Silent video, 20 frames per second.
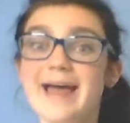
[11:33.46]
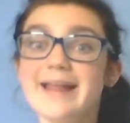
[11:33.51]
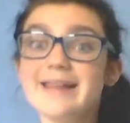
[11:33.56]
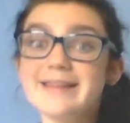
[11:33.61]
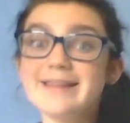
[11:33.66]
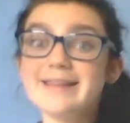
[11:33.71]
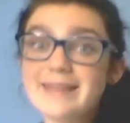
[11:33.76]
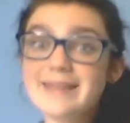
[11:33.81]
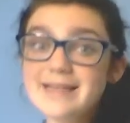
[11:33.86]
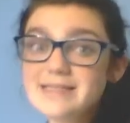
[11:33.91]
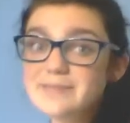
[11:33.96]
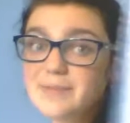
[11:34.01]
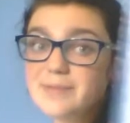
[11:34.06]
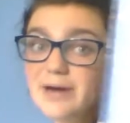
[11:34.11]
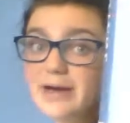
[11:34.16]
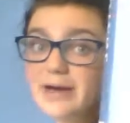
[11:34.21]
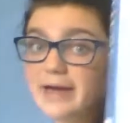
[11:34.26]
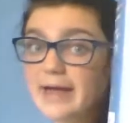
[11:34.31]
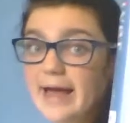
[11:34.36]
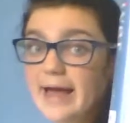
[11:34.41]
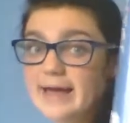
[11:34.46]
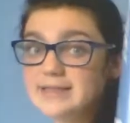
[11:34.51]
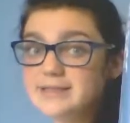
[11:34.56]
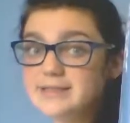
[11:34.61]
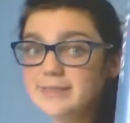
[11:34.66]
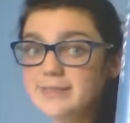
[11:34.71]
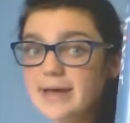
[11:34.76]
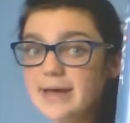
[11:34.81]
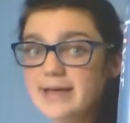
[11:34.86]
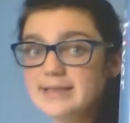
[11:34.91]
This book, as
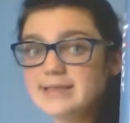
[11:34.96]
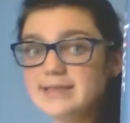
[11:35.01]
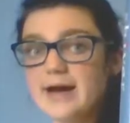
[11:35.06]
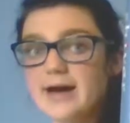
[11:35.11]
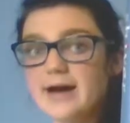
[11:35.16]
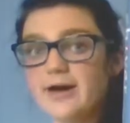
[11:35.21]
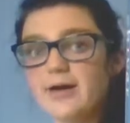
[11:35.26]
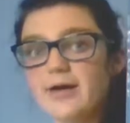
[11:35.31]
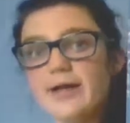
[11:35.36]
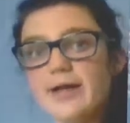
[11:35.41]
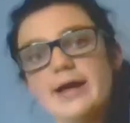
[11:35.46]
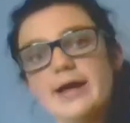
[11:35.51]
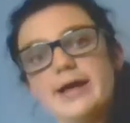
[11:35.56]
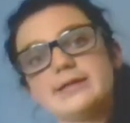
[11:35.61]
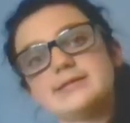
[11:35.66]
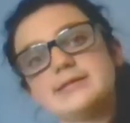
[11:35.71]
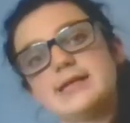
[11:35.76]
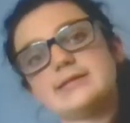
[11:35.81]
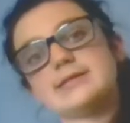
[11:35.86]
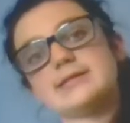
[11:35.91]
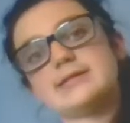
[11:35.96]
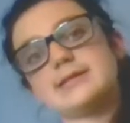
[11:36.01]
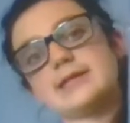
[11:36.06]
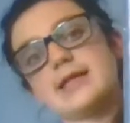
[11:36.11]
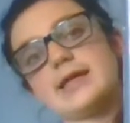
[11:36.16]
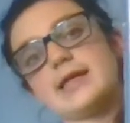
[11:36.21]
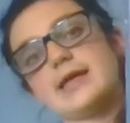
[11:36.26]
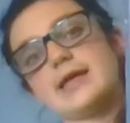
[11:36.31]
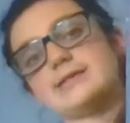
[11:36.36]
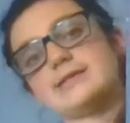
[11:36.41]
you may tell, said
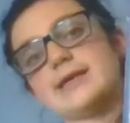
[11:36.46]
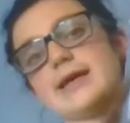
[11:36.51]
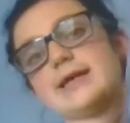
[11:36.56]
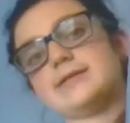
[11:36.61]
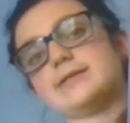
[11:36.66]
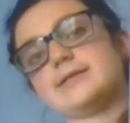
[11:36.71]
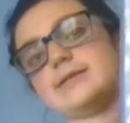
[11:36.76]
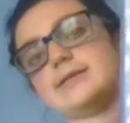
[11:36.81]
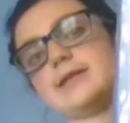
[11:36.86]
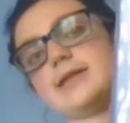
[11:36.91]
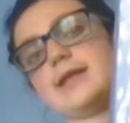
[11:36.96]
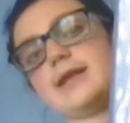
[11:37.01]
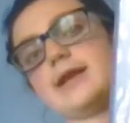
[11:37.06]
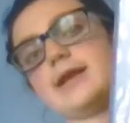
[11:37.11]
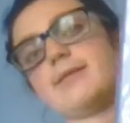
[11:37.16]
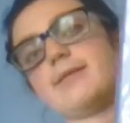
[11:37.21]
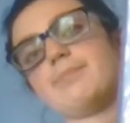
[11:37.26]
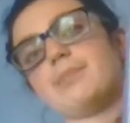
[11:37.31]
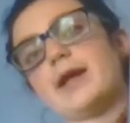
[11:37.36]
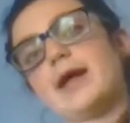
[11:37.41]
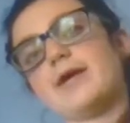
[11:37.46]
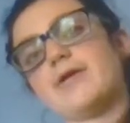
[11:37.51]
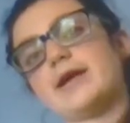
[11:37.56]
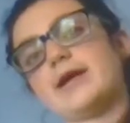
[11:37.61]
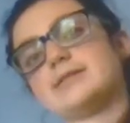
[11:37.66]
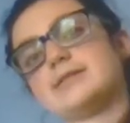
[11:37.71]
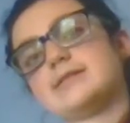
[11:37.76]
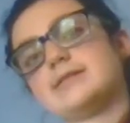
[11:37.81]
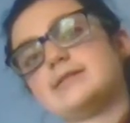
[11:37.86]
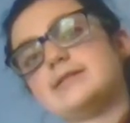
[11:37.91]
deleted, but I
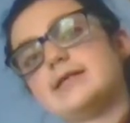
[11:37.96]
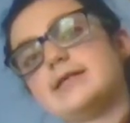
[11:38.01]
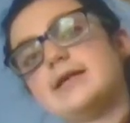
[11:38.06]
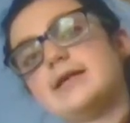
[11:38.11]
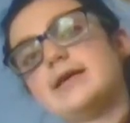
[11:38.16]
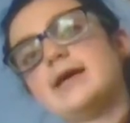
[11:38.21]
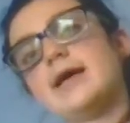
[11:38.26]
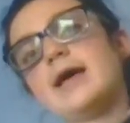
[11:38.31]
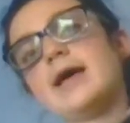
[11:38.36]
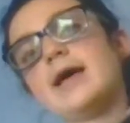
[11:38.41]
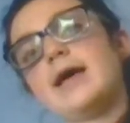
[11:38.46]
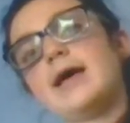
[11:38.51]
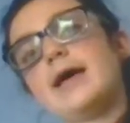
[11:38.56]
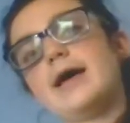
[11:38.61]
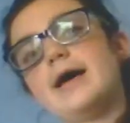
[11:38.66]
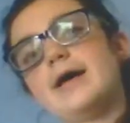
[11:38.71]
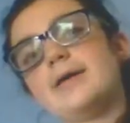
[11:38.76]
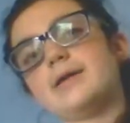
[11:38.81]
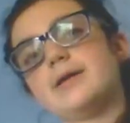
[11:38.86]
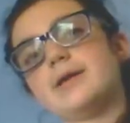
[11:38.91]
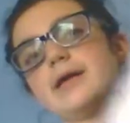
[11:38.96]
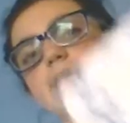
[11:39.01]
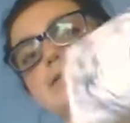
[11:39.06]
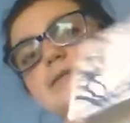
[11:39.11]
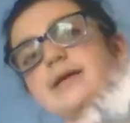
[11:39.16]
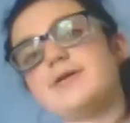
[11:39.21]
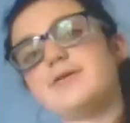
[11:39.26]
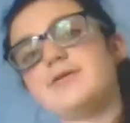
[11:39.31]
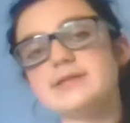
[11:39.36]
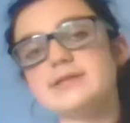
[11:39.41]
erased the D, and because
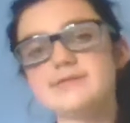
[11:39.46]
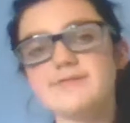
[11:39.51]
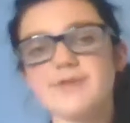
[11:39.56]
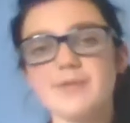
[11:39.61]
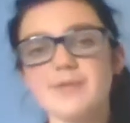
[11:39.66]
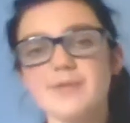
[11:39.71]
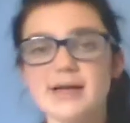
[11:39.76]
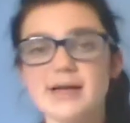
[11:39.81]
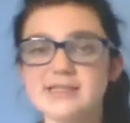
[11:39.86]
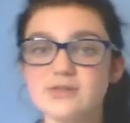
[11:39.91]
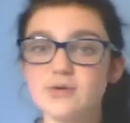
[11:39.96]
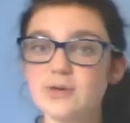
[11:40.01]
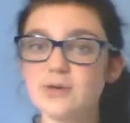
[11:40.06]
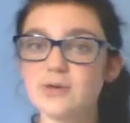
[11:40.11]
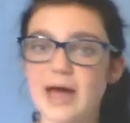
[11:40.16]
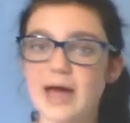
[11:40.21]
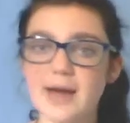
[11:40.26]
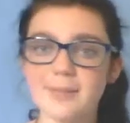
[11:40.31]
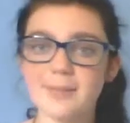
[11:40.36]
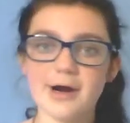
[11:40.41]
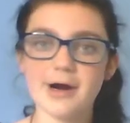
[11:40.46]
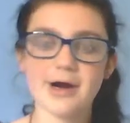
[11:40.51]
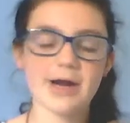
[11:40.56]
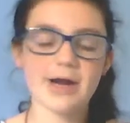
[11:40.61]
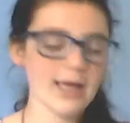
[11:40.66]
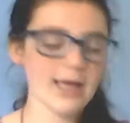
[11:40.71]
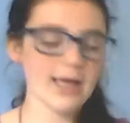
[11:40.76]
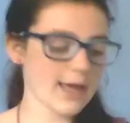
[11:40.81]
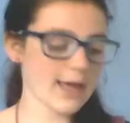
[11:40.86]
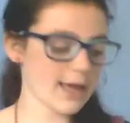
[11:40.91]
it was from my school
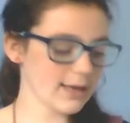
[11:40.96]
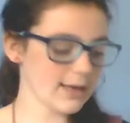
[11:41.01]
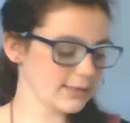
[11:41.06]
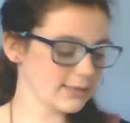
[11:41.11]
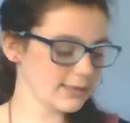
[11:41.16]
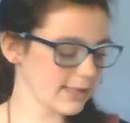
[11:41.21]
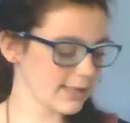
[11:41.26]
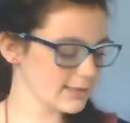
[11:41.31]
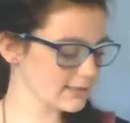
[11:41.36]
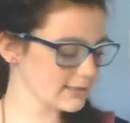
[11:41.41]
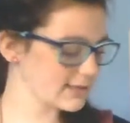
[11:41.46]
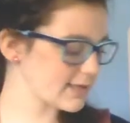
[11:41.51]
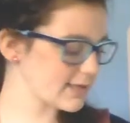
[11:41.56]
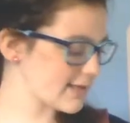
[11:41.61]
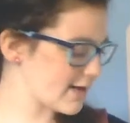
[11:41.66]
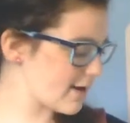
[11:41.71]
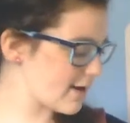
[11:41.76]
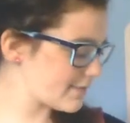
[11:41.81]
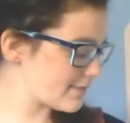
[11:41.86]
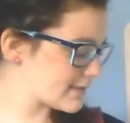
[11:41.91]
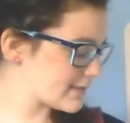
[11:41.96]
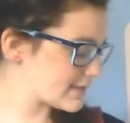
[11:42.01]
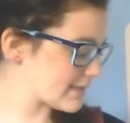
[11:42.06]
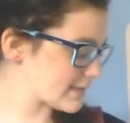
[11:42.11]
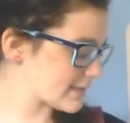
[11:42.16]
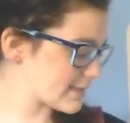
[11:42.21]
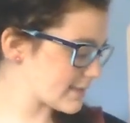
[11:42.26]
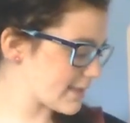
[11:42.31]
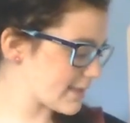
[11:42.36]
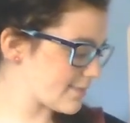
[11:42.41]
library, and they deleted it off the
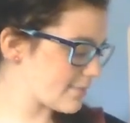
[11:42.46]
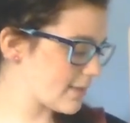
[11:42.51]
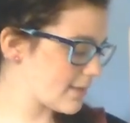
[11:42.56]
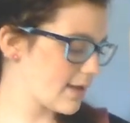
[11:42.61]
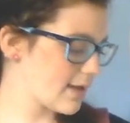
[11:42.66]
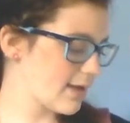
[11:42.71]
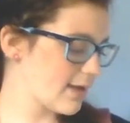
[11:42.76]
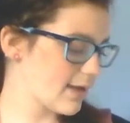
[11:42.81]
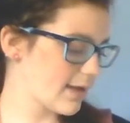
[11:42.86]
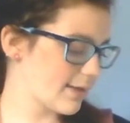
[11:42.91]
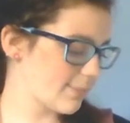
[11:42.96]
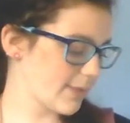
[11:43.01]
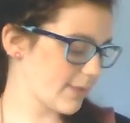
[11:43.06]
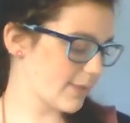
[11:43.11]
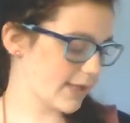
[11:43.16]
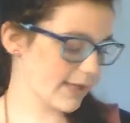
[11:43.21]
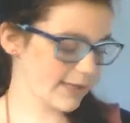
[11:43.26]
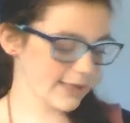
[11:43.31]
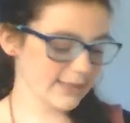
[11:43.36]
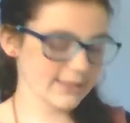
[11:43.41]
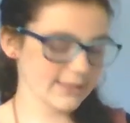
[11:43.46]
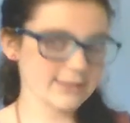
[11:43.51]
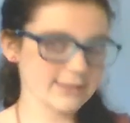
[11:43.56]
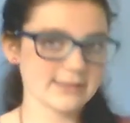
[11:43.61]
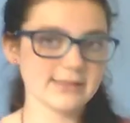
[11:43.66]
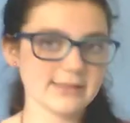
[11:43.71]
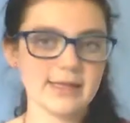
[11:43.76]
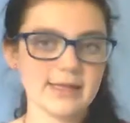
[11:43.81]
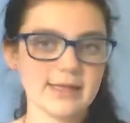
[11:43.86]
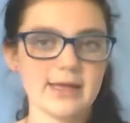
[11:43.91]
system
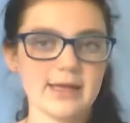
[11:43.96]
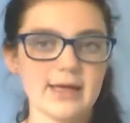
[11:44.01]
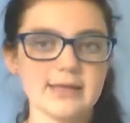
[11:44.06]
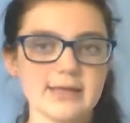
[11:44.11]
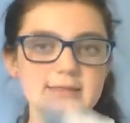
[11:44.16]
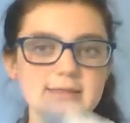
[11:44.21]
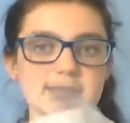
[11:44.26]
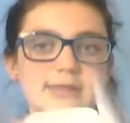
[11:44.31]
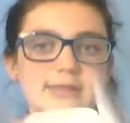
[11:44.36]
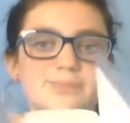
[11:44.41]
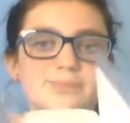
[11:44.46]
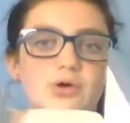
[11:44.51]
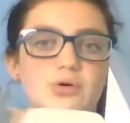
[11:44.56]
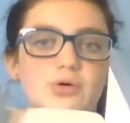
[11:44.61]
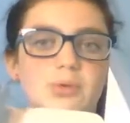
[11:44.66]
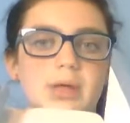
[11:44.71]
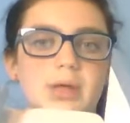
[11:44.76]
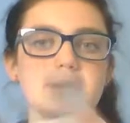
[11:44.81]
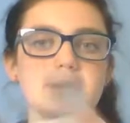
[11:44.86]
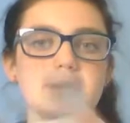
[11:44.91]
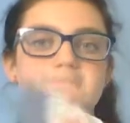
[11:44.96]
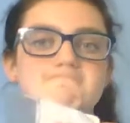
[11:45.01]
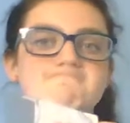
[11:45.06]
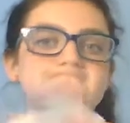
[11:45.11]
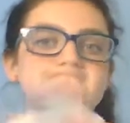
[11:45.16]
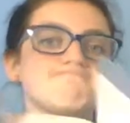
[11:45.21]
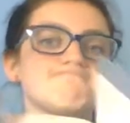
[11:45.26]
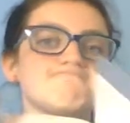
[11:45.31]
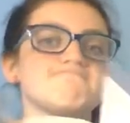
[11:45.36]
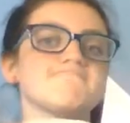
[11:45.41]
because it is broken,
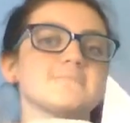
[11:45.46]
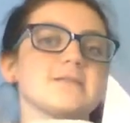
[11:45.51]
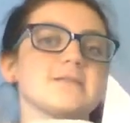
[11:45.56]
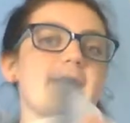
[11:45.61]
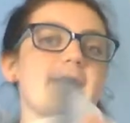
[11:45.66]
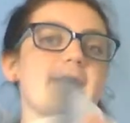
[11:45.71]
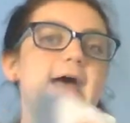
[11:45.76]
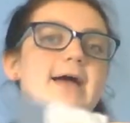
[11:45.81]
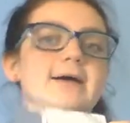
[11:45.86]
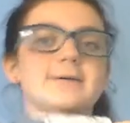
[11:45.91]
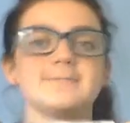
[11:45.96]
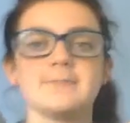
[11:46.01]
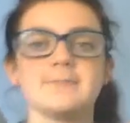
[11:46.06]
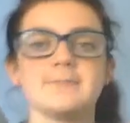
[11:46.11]
the back.